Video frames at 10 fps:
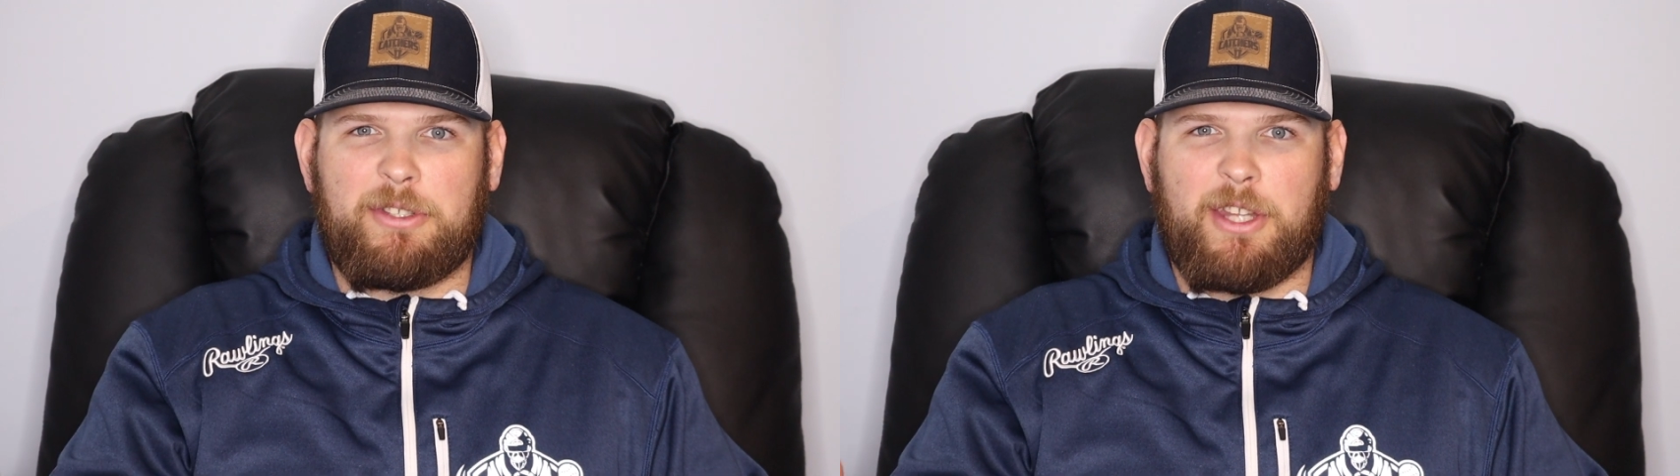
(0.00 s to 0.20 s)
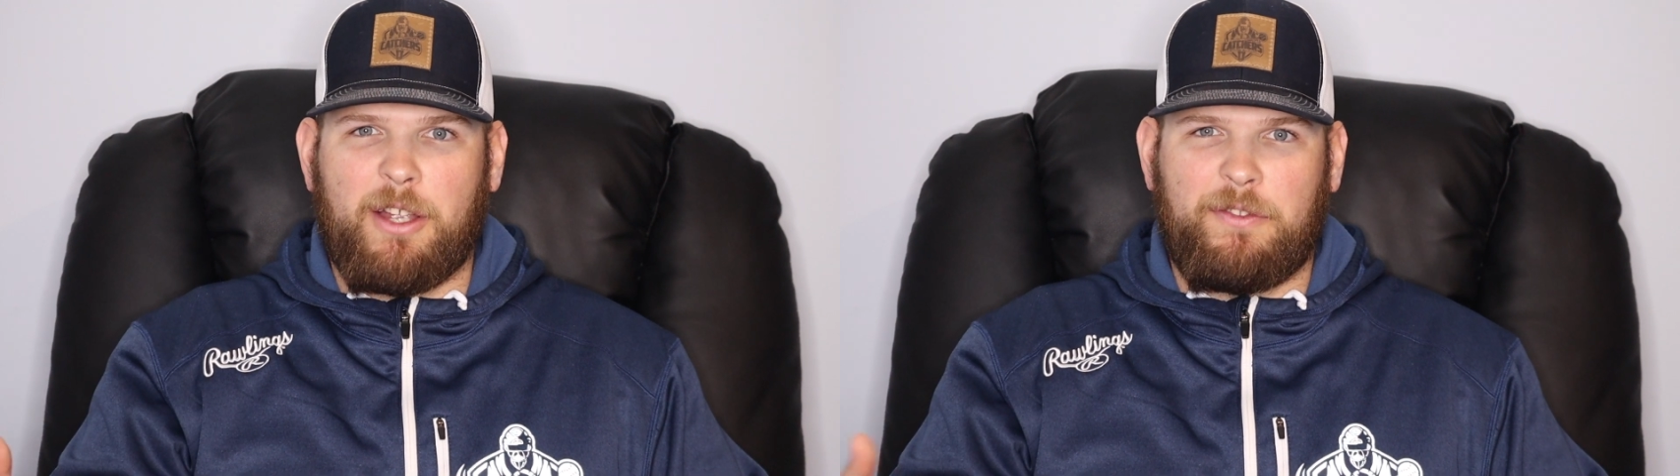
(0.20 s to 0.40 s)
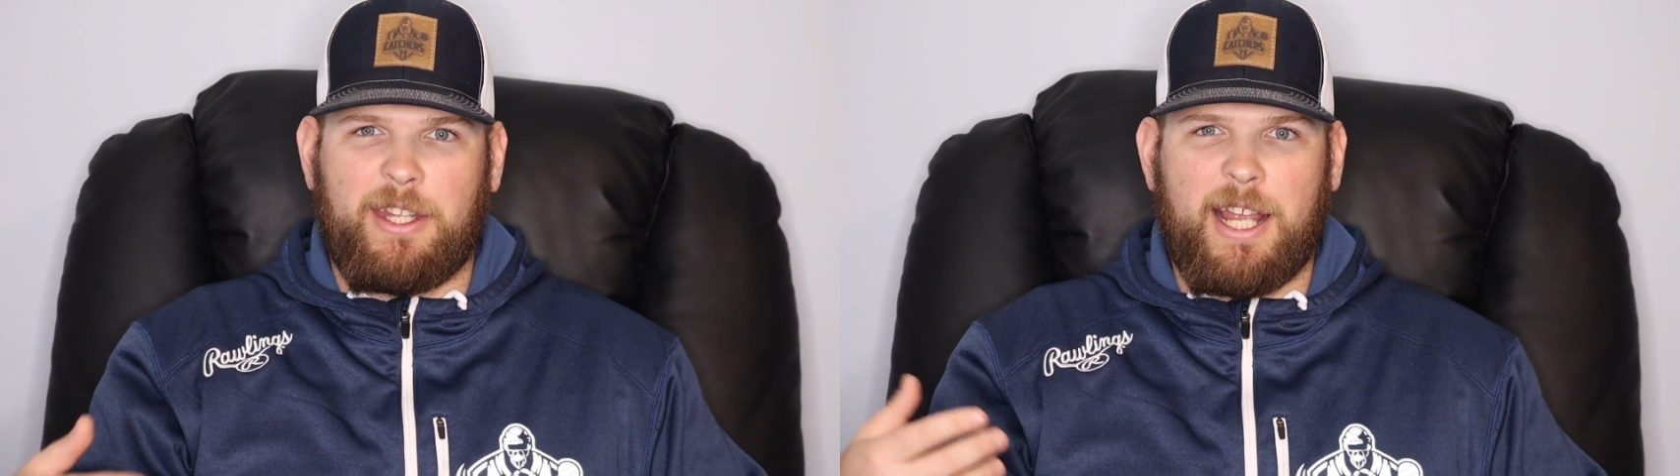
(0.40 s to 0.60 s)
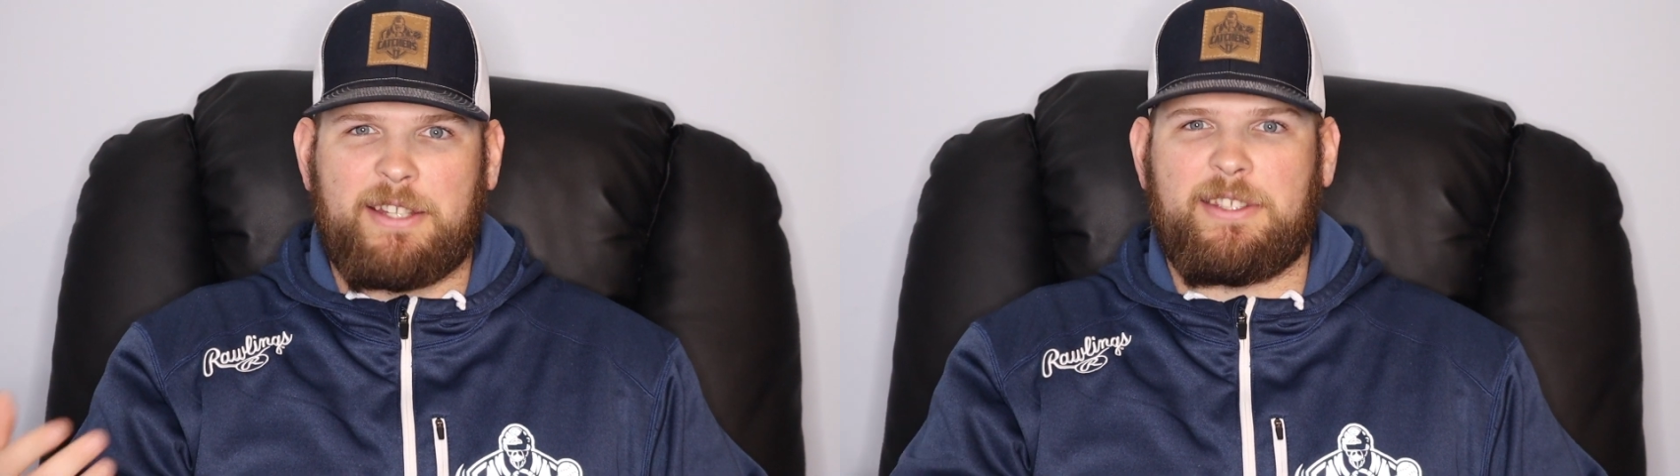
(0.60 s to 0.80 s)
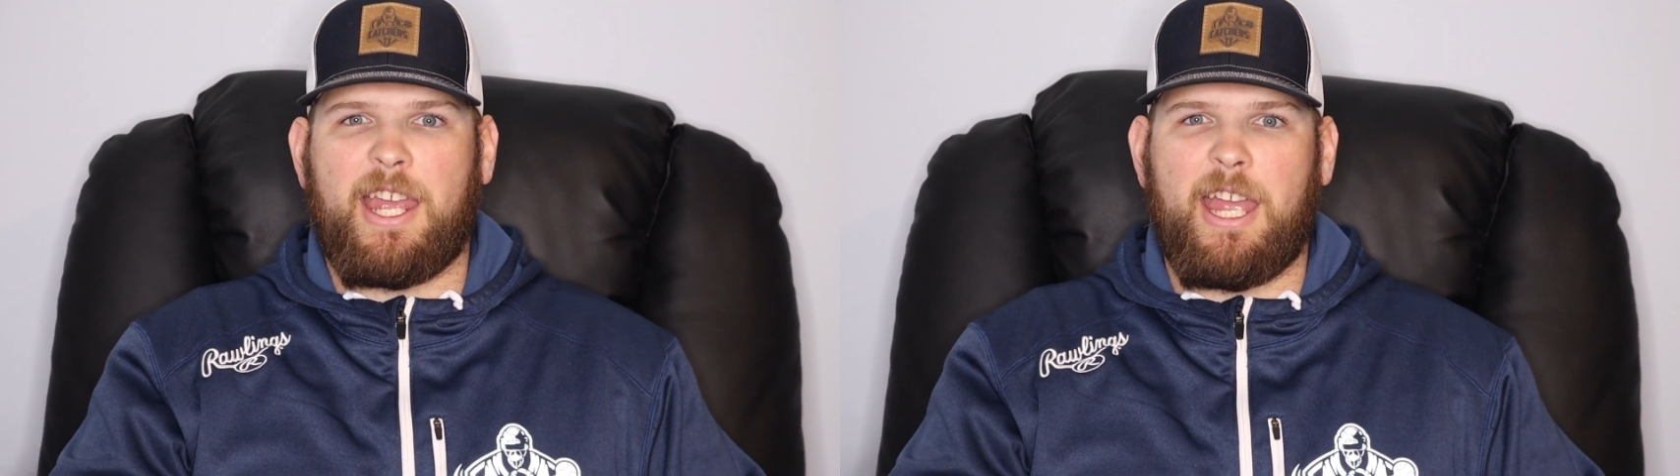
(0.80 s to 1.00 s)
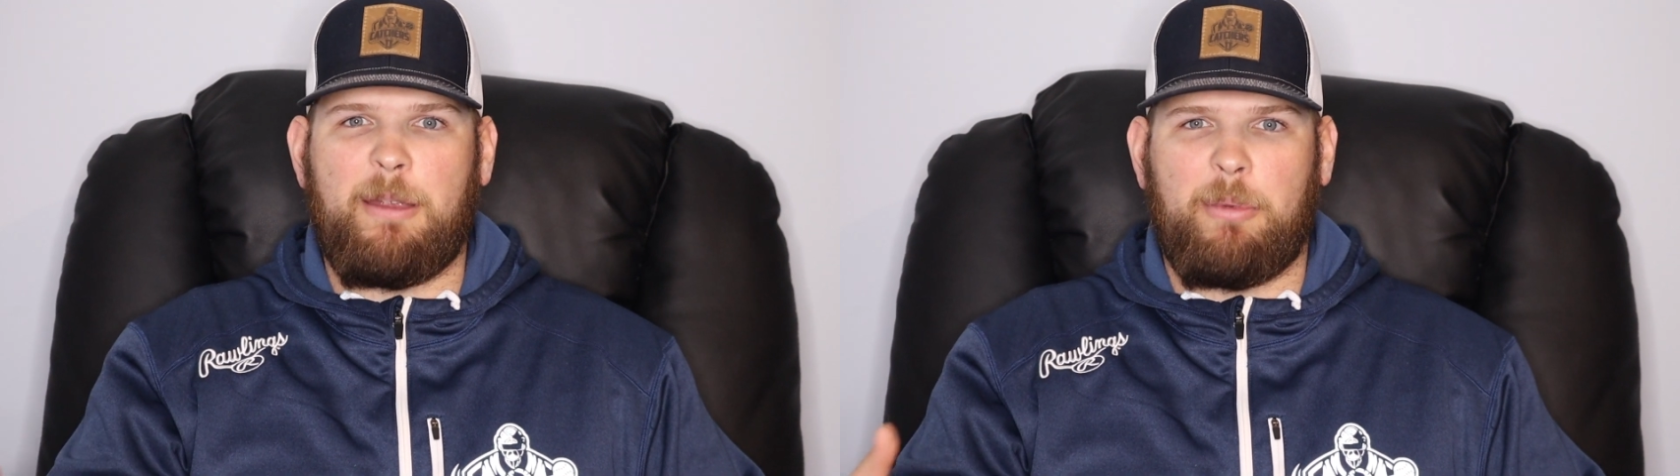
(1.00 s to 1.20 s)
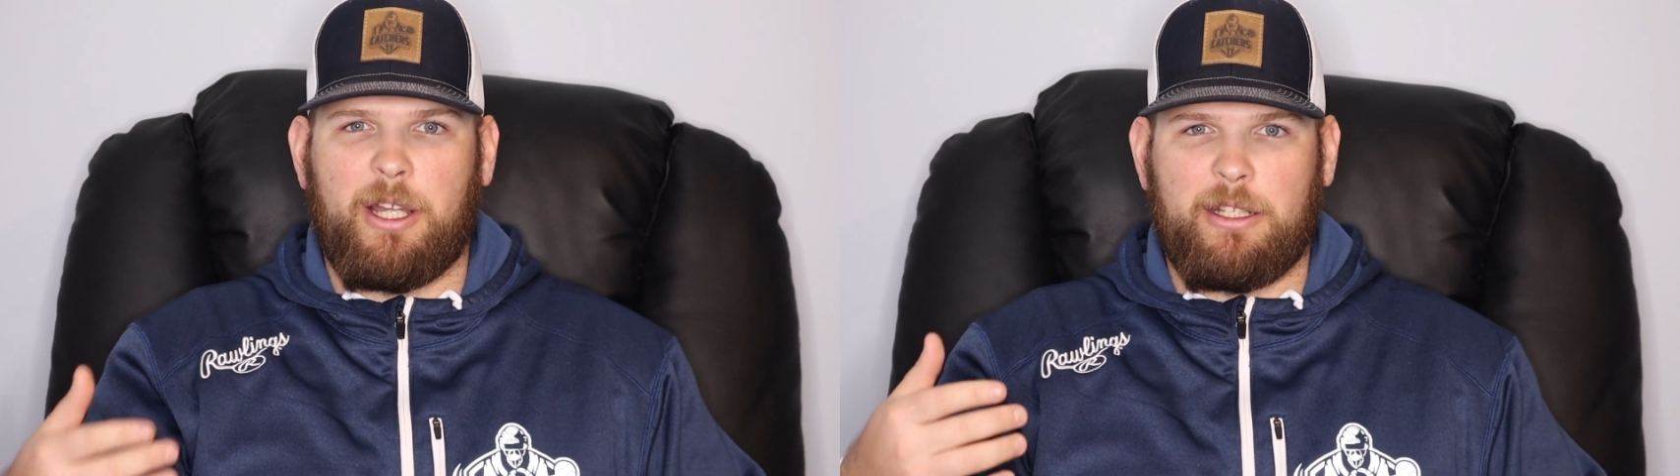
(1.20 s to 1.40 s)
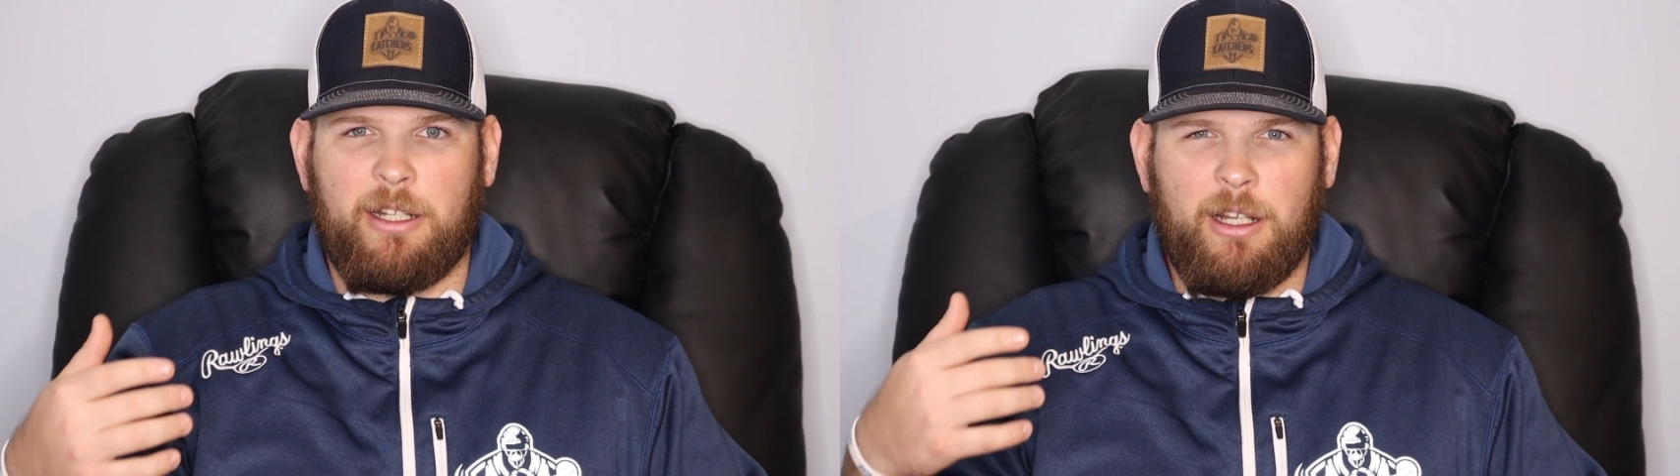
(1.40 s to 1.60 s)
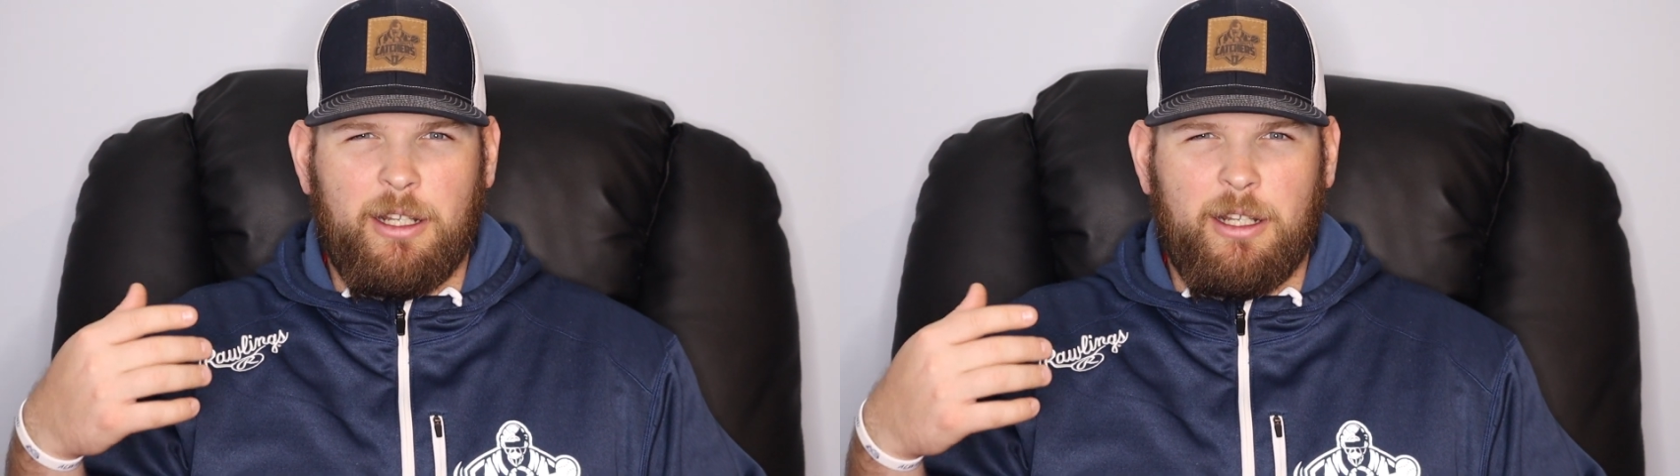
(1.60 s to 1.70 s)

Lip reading: stuff the next day, but